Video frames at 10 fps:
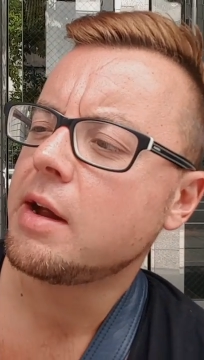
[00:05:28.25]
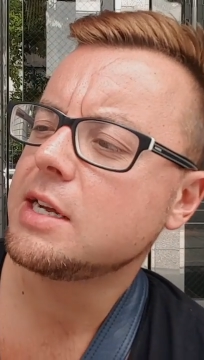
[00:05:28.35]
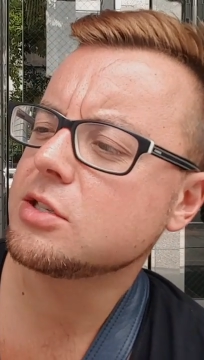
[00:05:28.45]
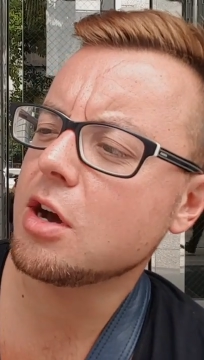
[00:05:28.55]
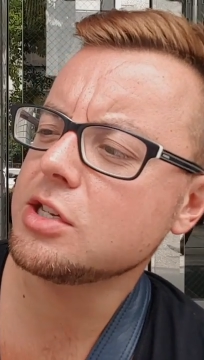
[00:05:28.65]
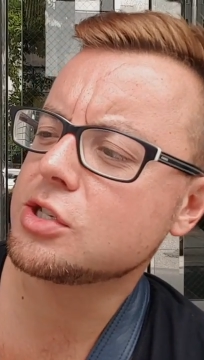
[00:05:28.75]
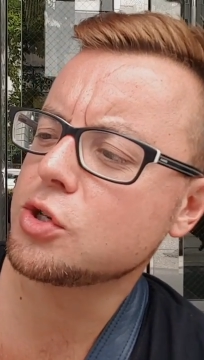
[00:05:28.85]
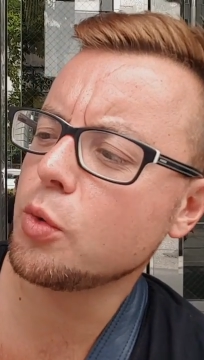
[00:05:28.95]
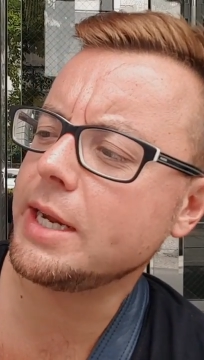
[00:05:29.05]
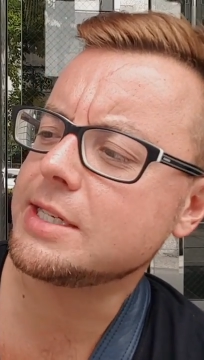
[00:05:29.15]
It's kind of
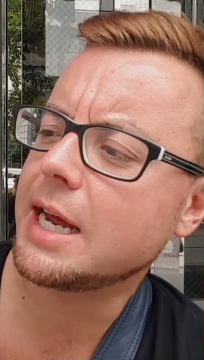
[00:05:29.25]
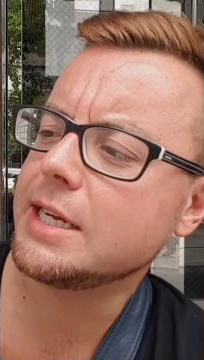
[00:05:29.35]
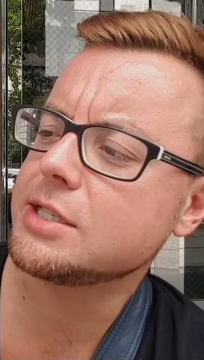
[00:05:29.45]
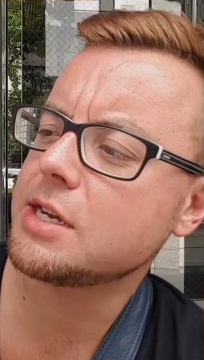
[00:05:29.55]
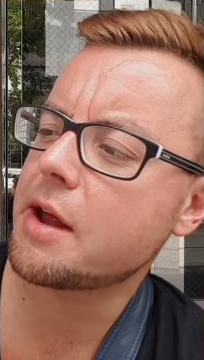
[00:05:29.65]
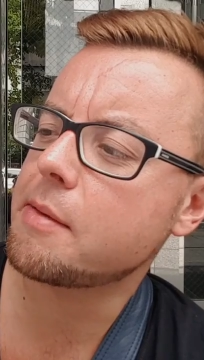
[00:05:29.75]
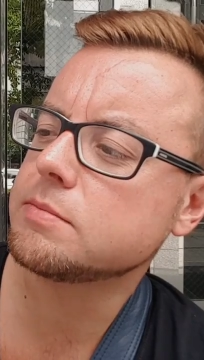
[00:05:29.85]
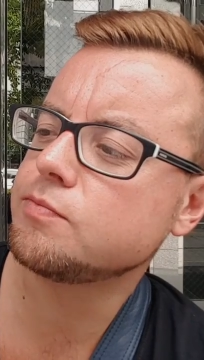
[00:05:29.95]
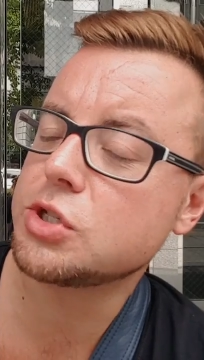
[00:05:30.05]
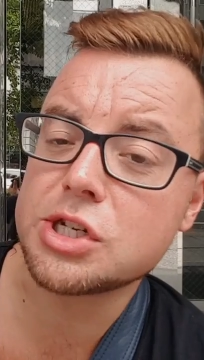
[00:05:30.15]
salty taste,
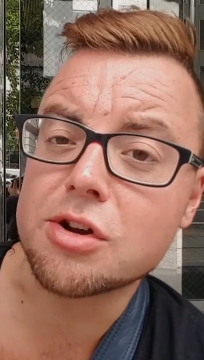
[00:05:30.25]
which is